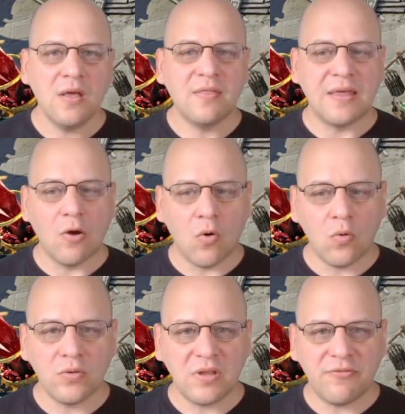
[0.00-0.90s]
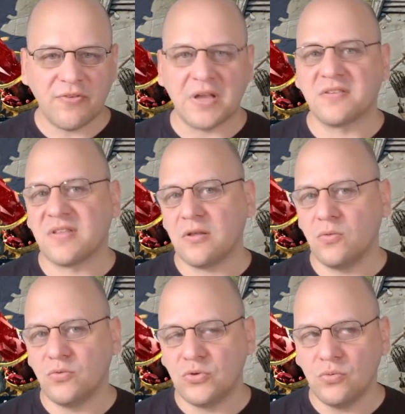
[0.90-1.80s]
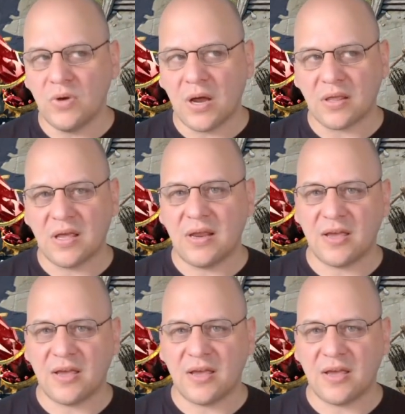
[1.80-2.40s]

The only fights that you do not get